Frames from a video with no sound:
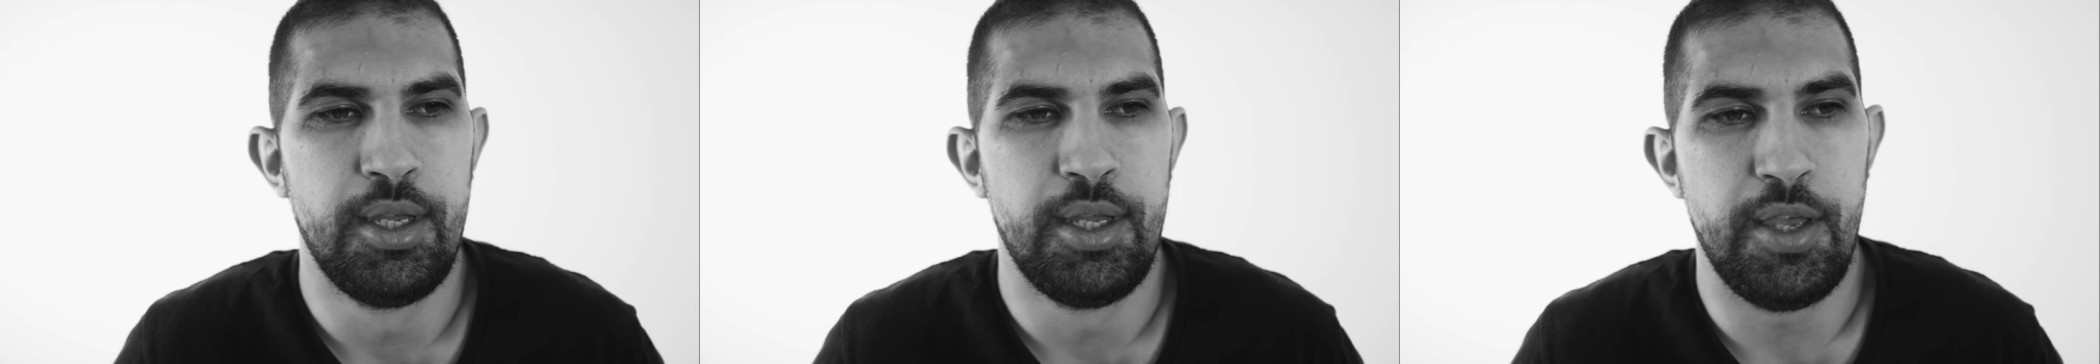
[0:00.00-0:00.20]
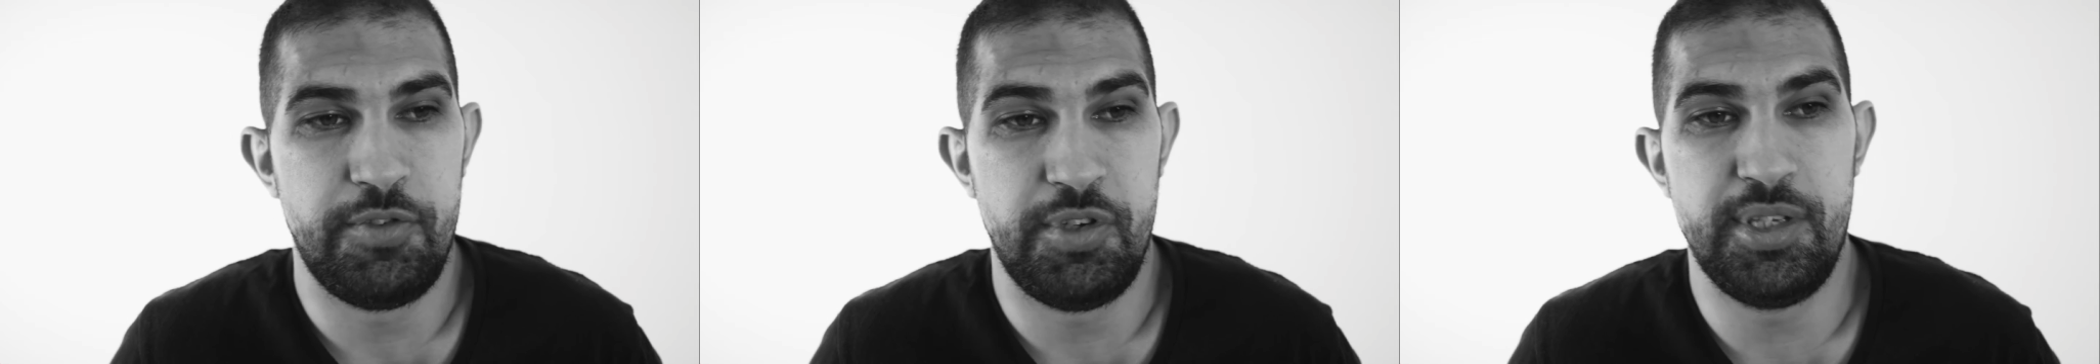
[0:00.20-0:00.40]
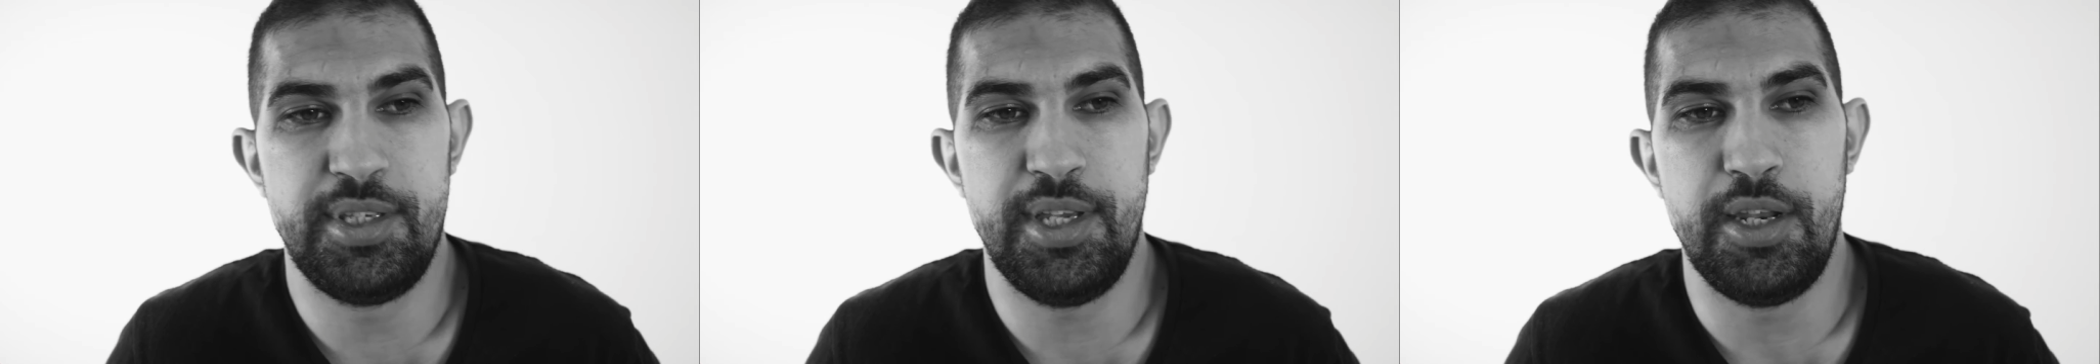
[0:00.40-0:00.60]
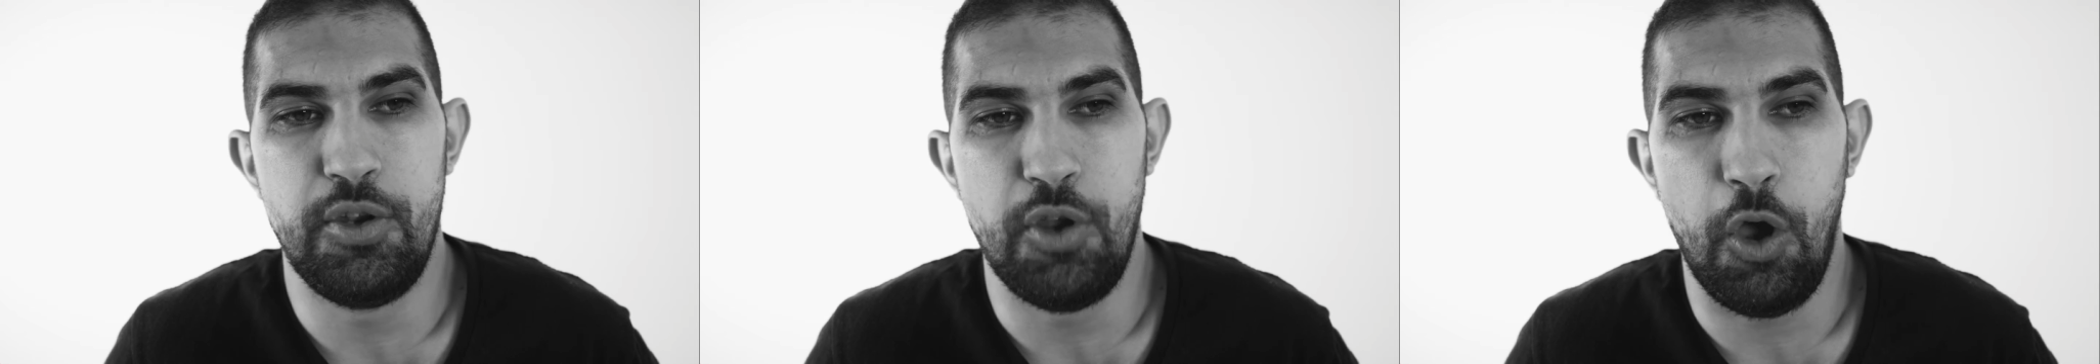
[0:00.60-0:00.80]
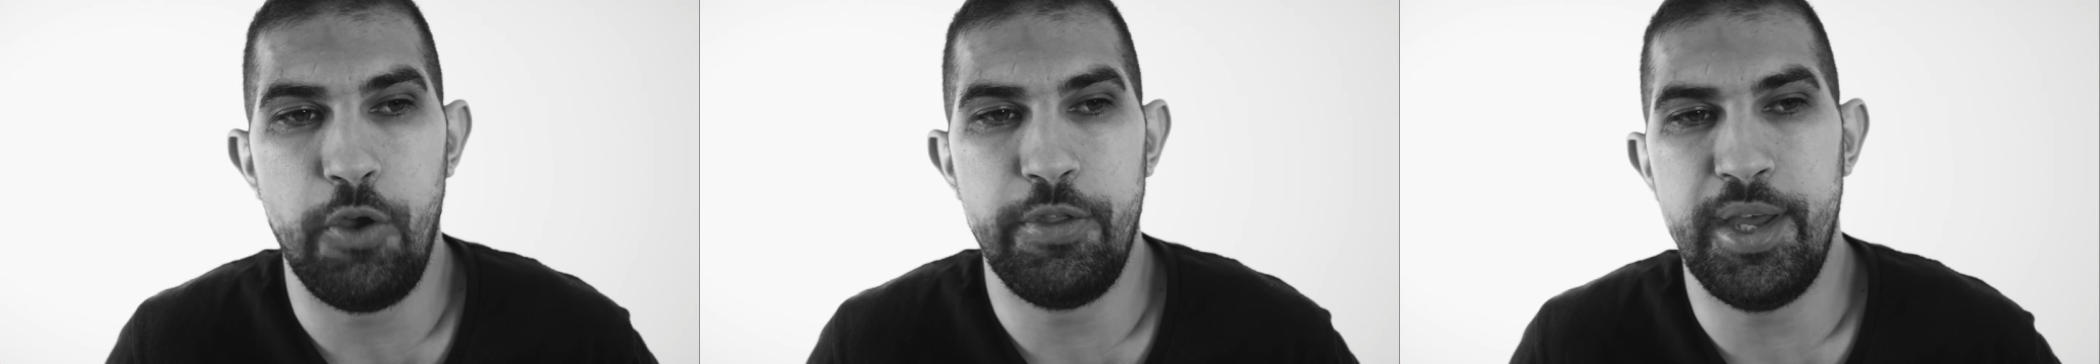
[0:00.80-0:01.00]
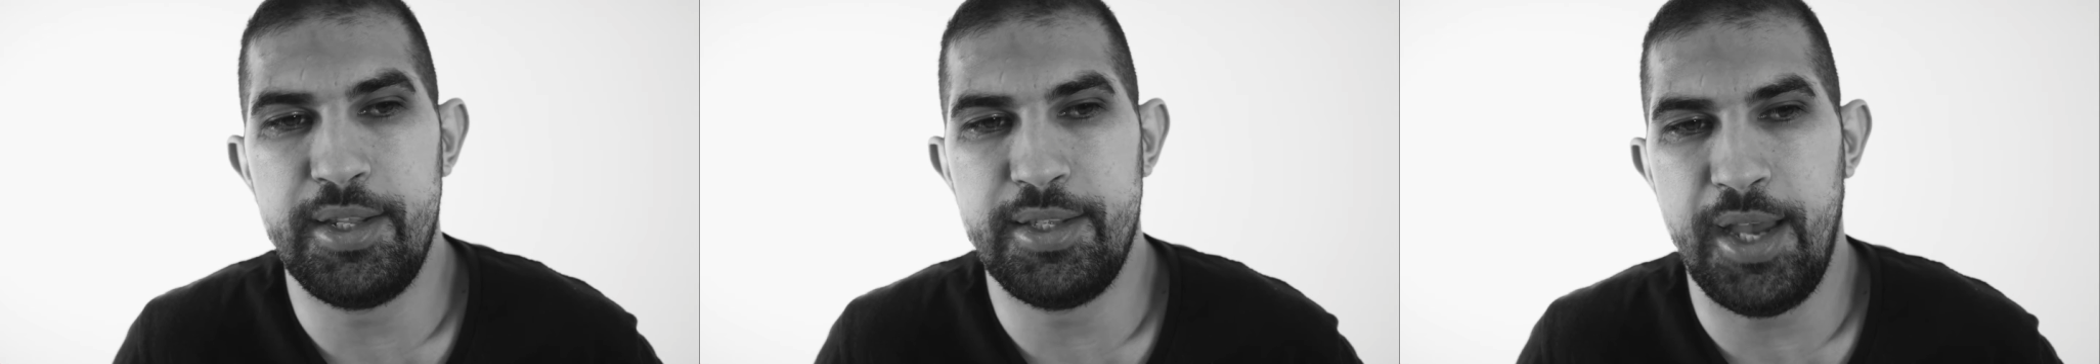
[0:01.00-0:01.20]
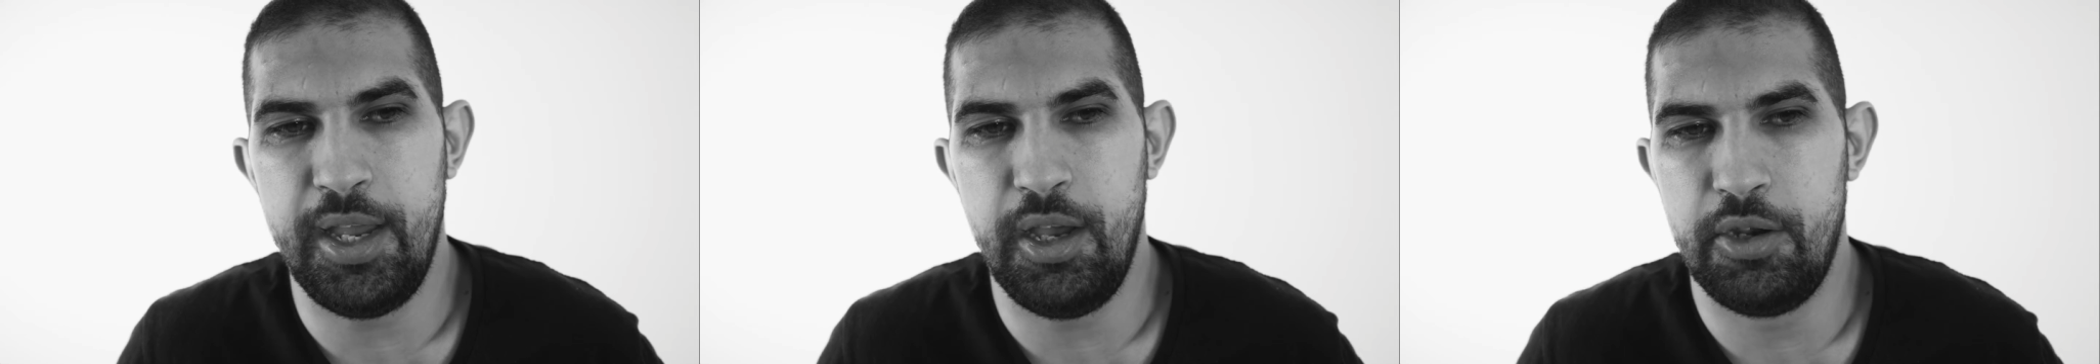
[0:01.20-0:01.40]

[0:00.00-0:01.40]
If she said no that day,